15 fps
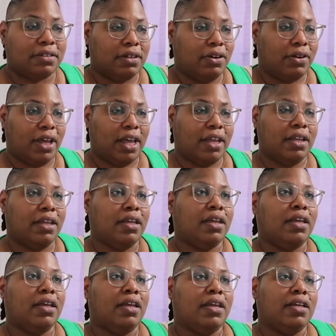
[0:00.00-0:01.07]
Okay,
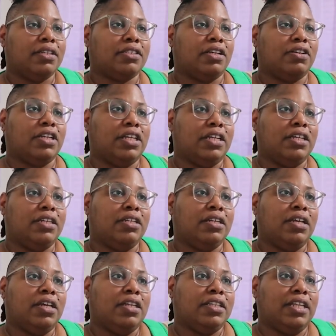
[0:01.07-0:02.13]
so the
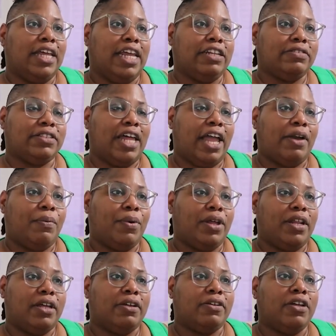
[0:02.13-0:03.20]
lady's like,
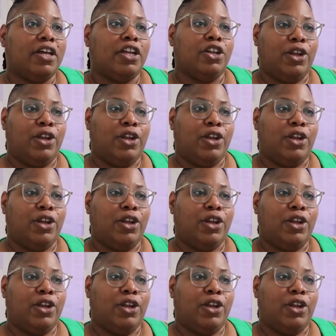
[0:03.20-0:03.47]
well,